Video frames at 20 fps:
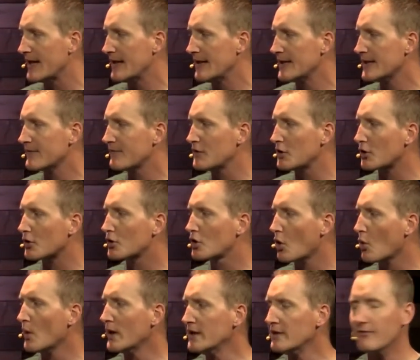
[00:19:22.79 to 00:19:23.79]
if you're
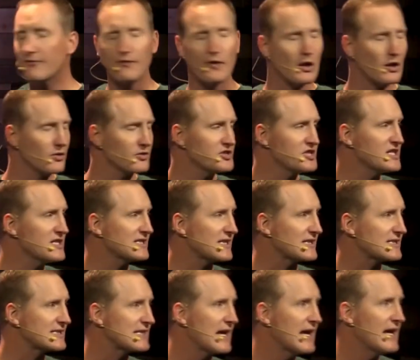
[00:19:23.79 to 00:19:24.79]
going to follow
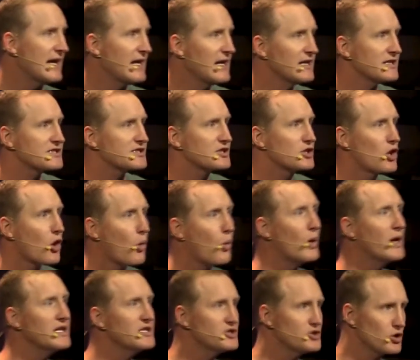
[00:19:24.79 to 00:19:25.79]
Jesus, it's
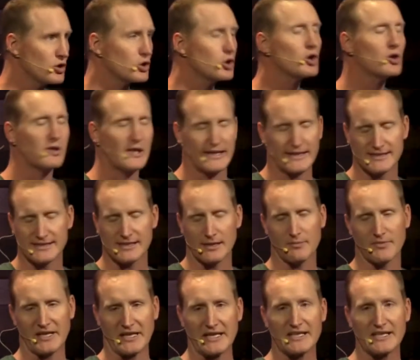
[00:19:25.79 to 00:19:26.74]
going to look like something.